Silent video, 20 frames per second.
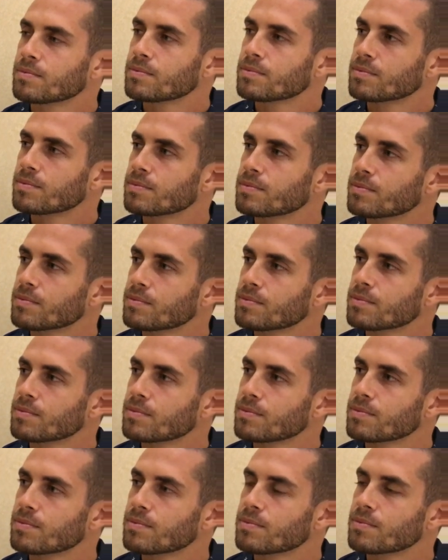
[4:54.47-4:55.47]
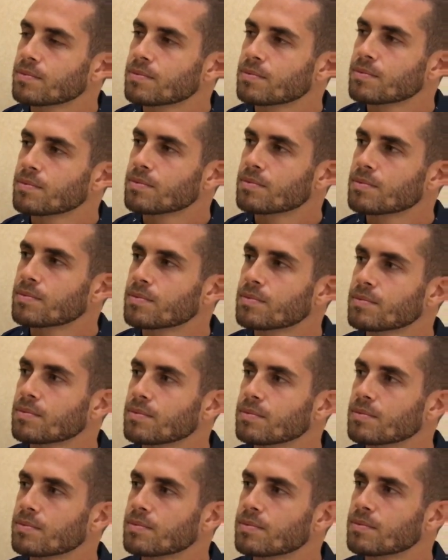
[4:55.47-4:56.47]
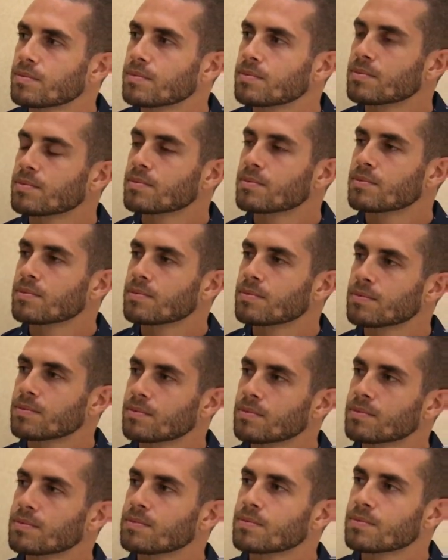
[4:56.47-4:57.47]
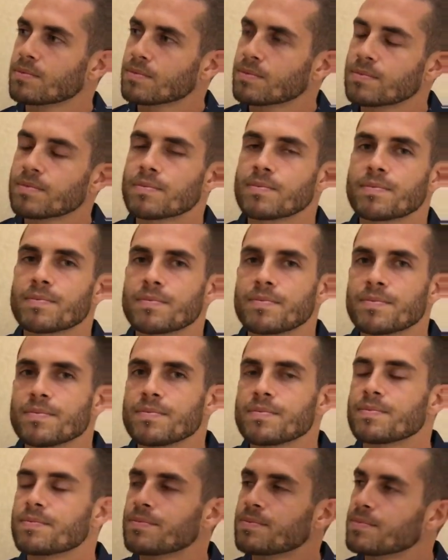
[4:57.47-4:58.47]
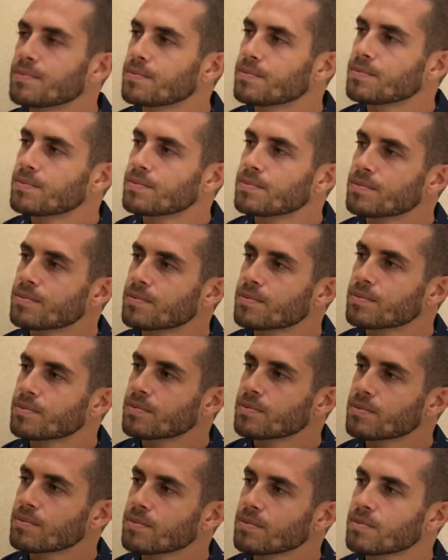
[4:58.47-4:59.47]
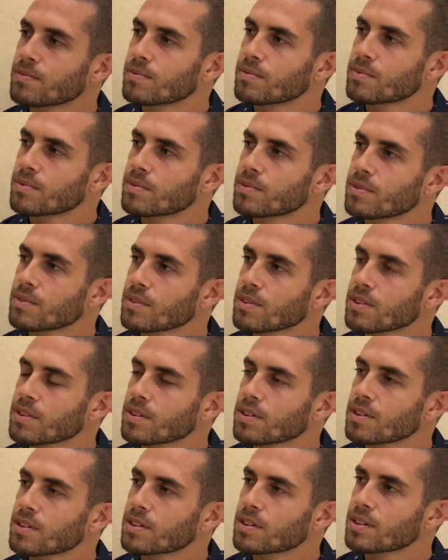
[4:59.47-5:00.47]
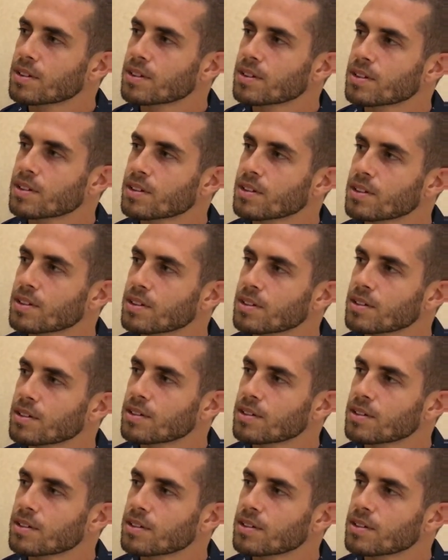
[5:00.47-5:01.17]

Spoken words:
This person isn't speaking.